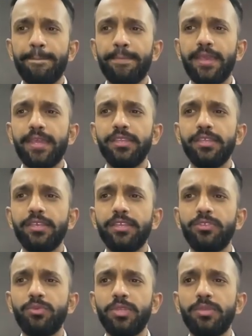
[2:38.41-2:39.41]
and
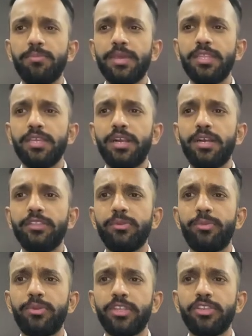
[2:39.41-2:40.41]
is with many other
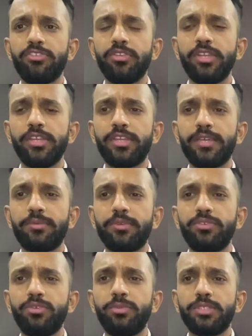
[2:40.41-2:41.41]
potentially
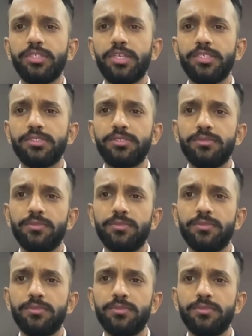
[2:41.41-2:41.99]
time-consuming tasks.